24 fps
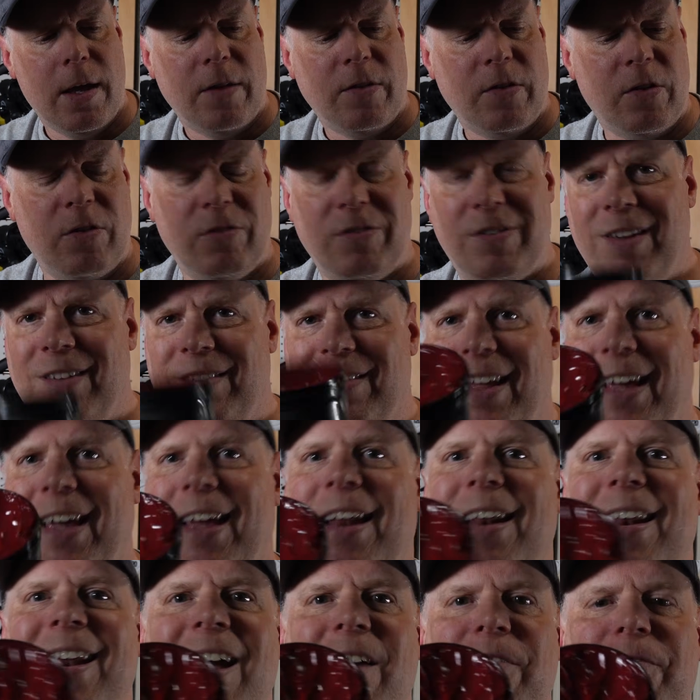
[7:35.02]
So there's like
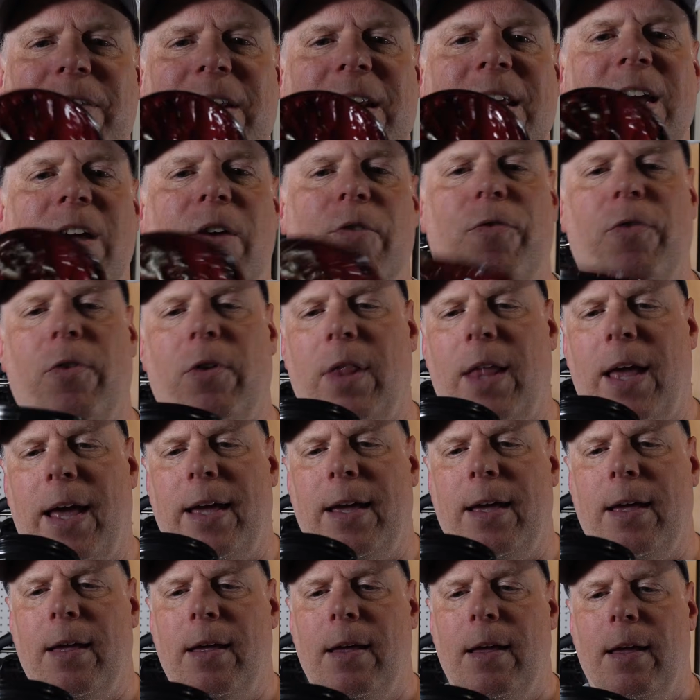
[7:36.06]
enough in here for
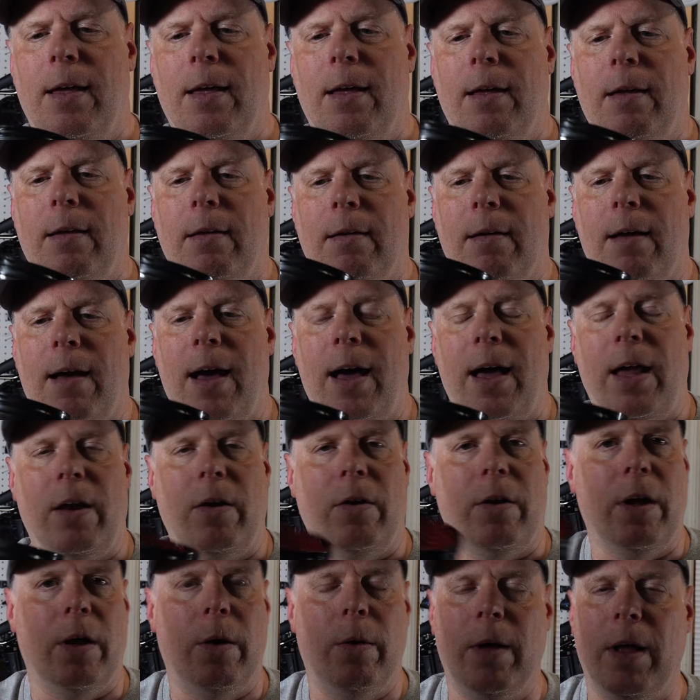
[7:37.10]
like, I
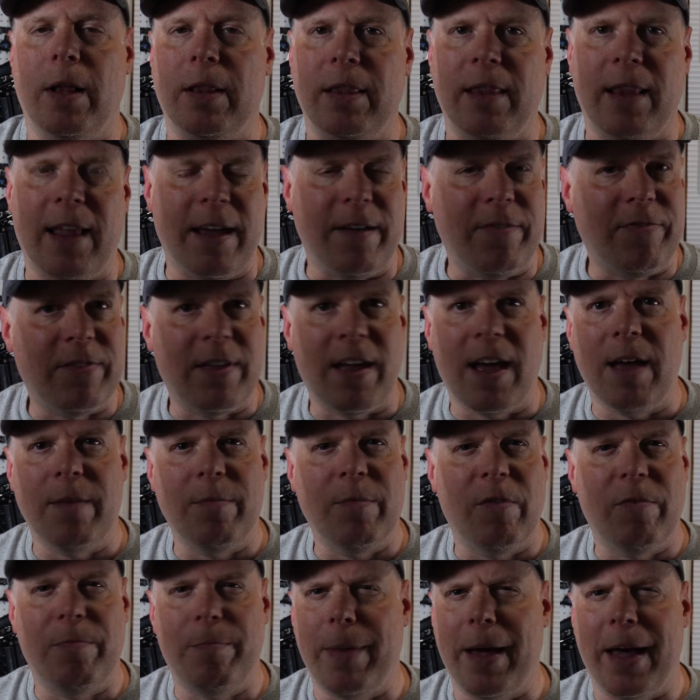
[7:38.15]
don't know, a
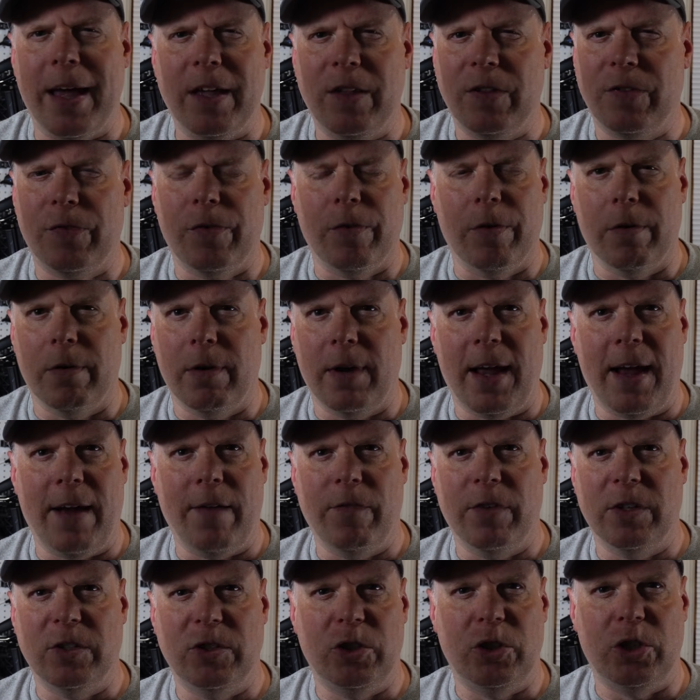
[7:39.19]
lifetime of bikes for an
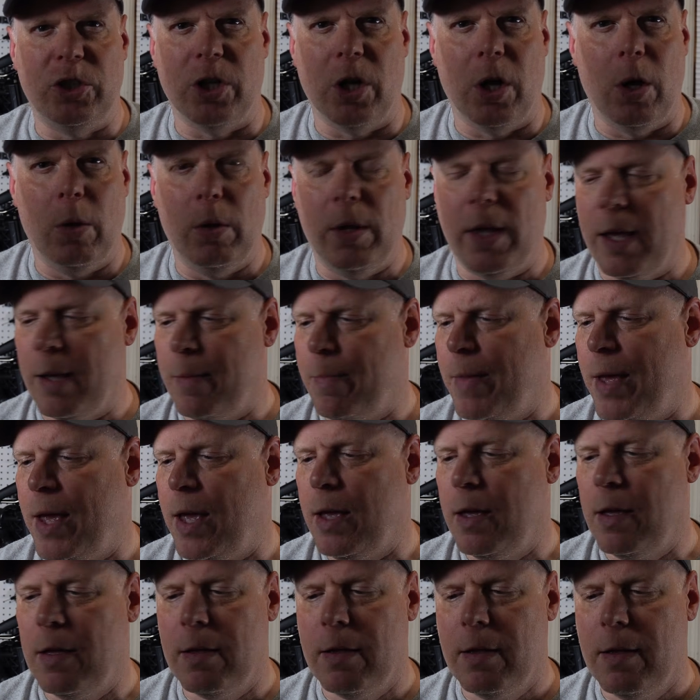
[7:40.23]
average Joe like
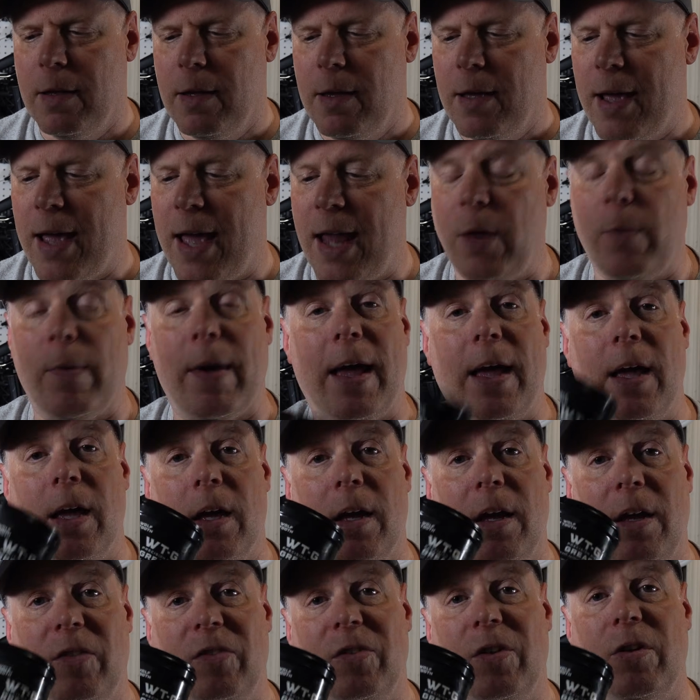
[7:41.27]
me. Anyway,
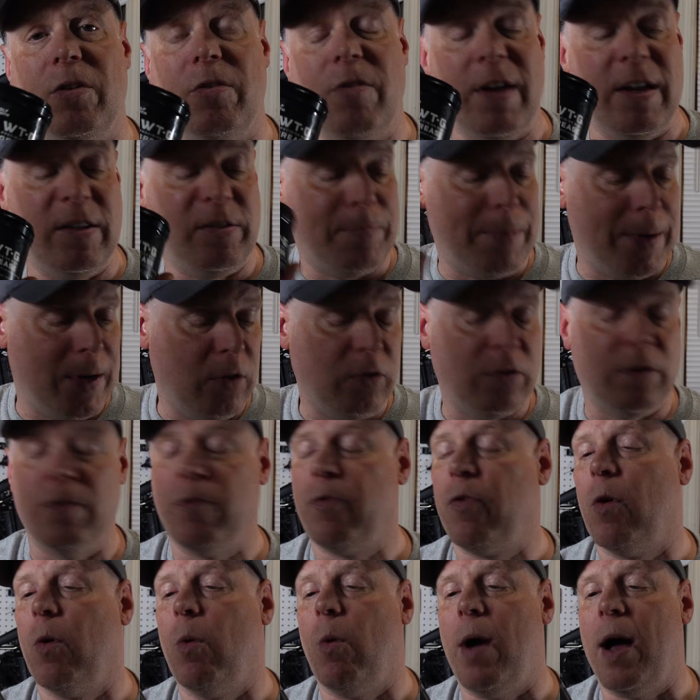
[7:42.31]
it's good grease. Been using
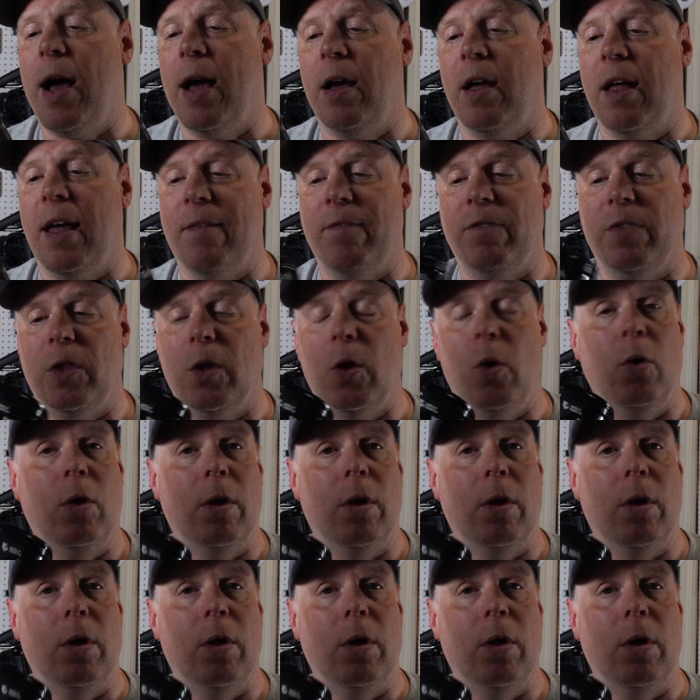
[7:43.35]
it for a while. I have no